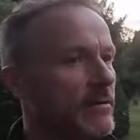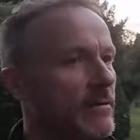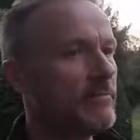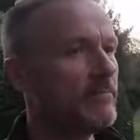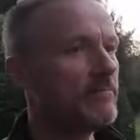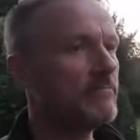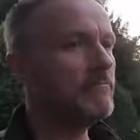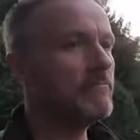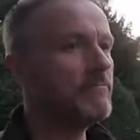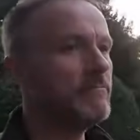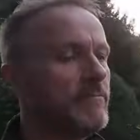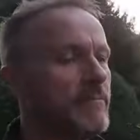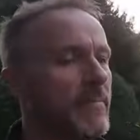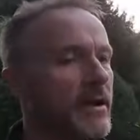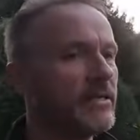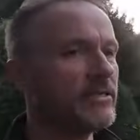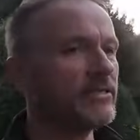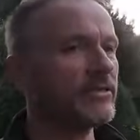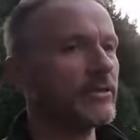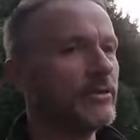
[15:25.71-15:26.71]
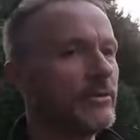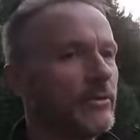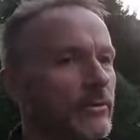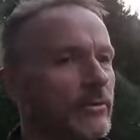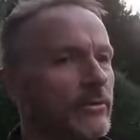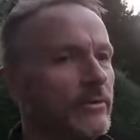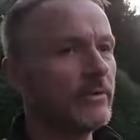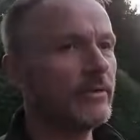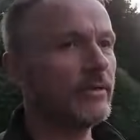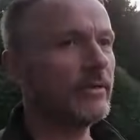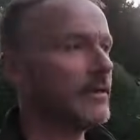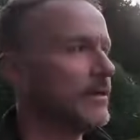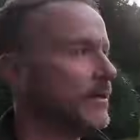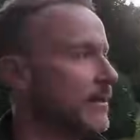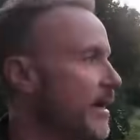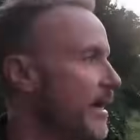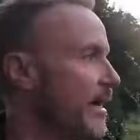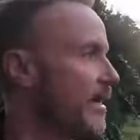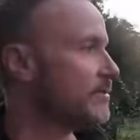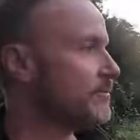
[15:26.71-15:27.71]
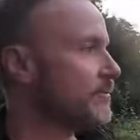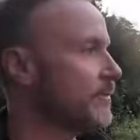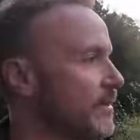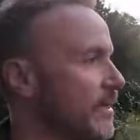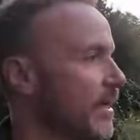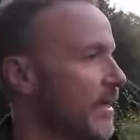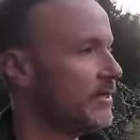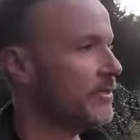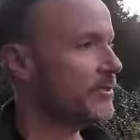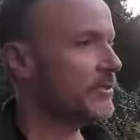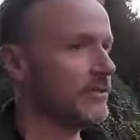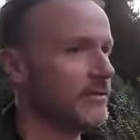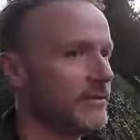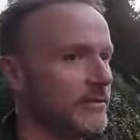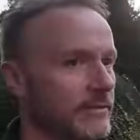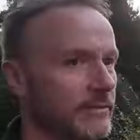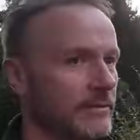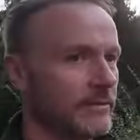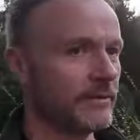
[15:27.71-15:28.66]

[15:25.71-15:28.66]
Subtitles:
magical explanation,